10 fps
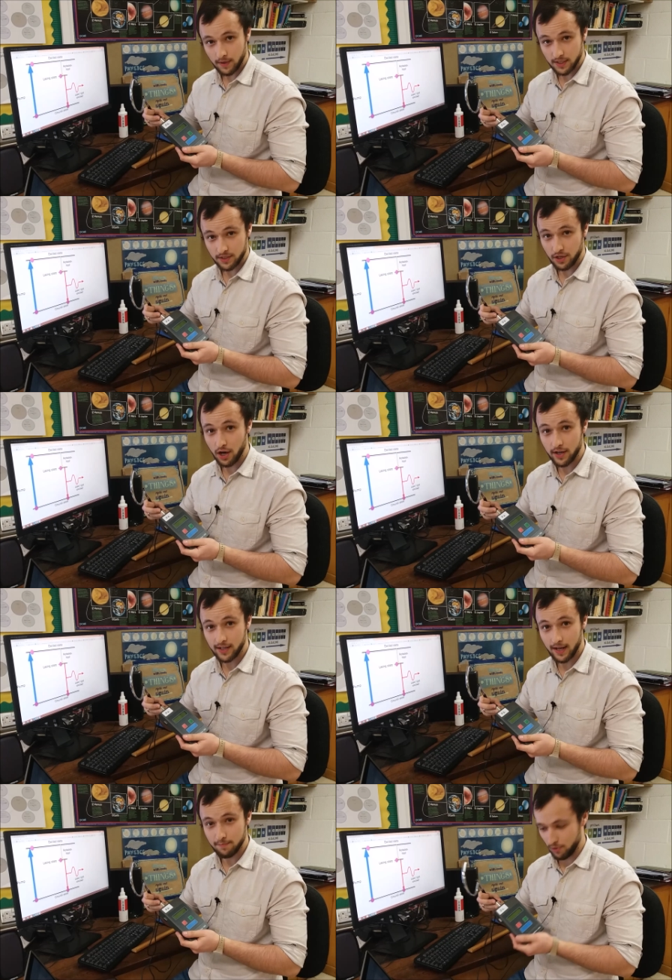This is a light
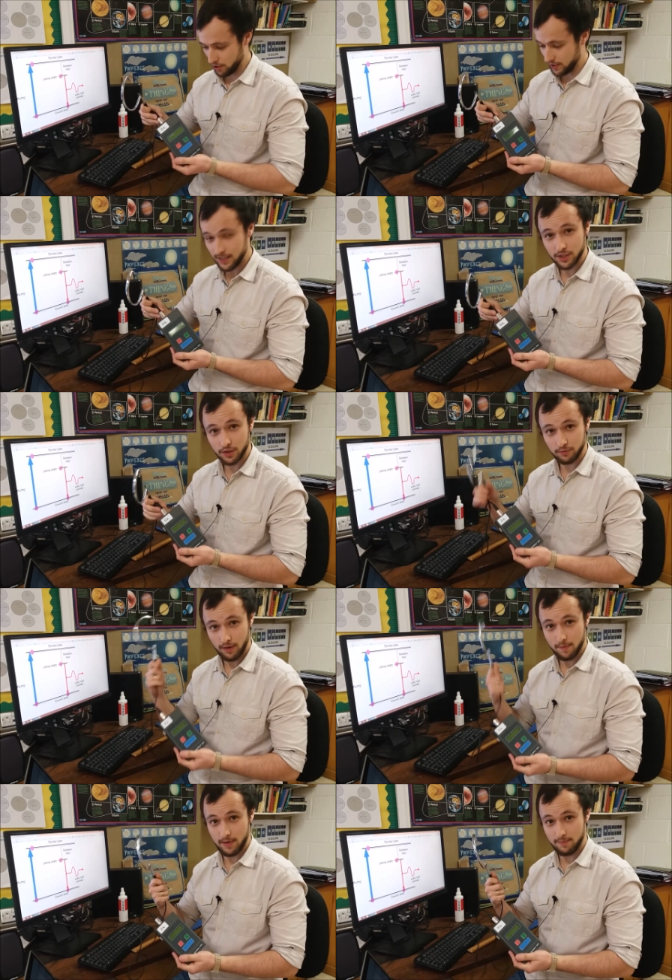gate plugged into
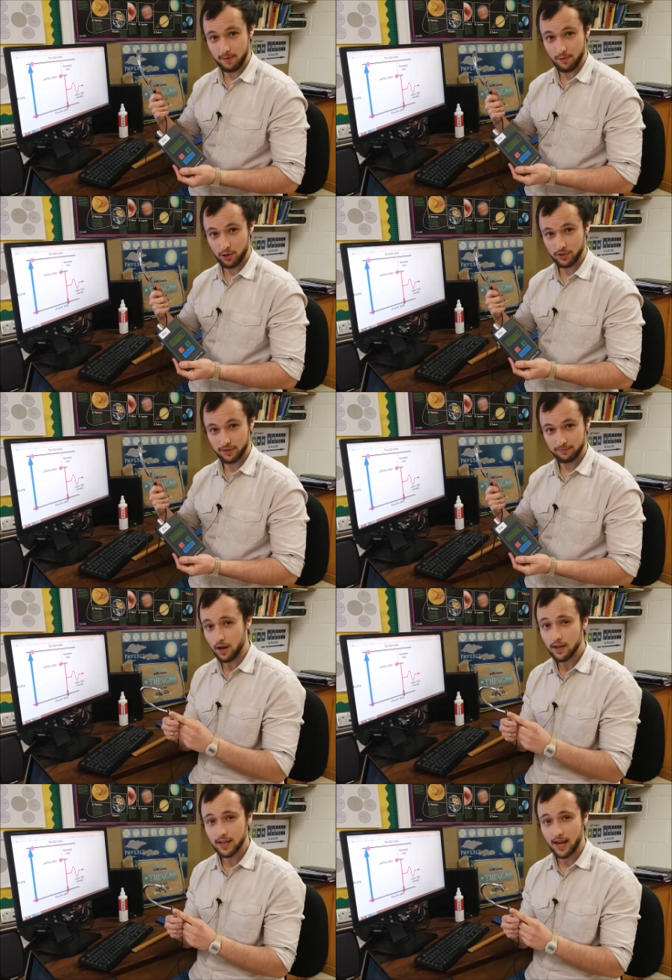a beepy box. The
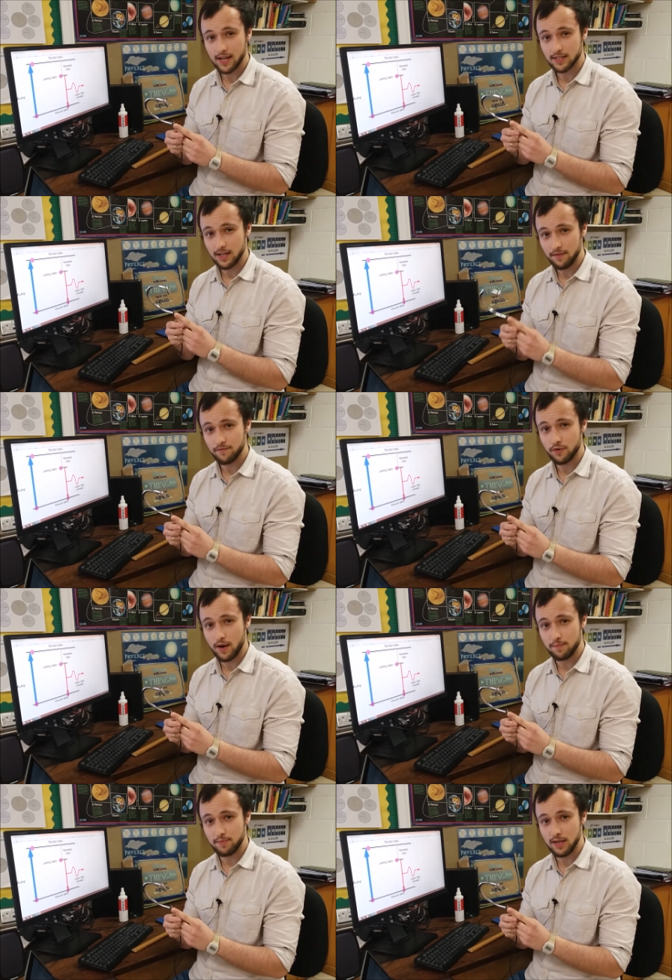light gate has an
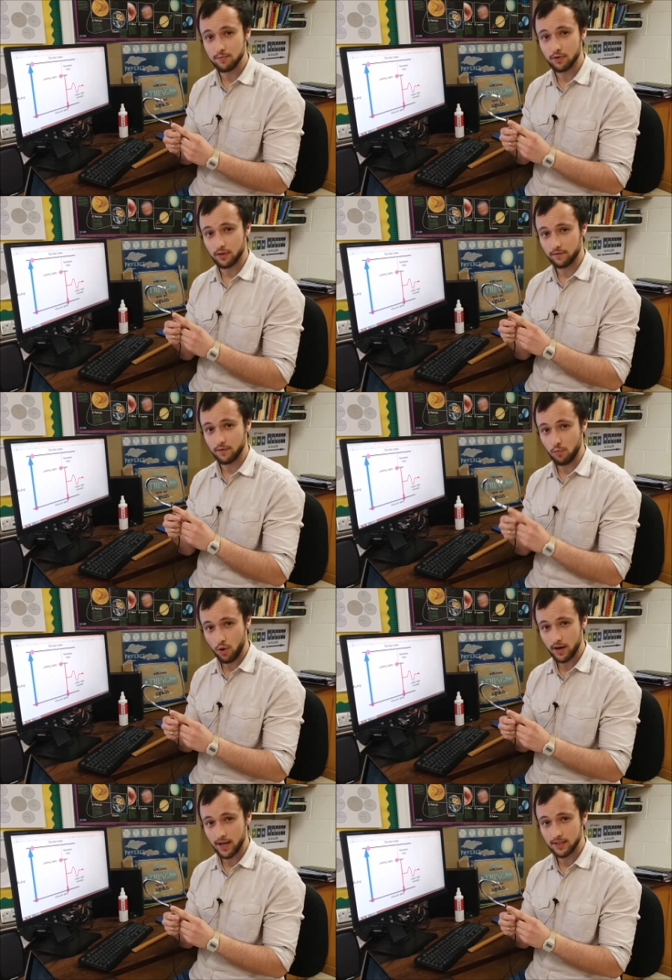infrared beam going from
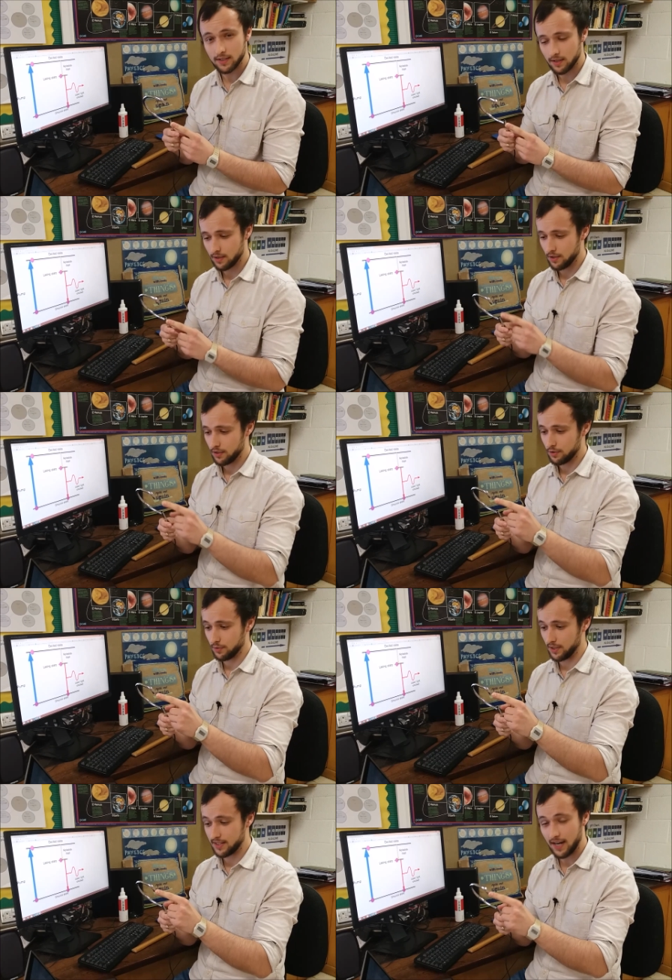one end to a
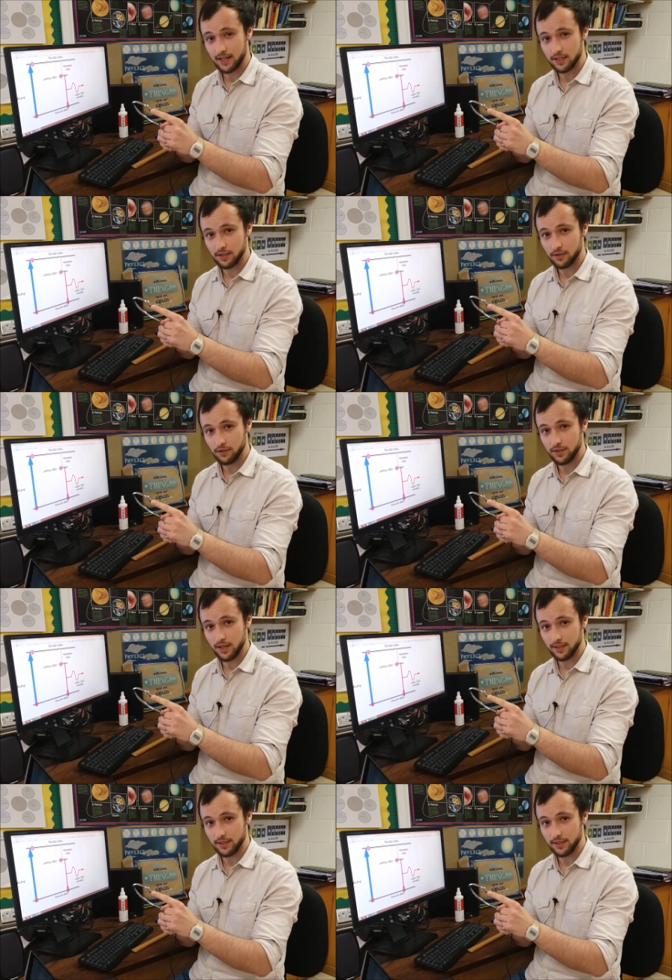detector on the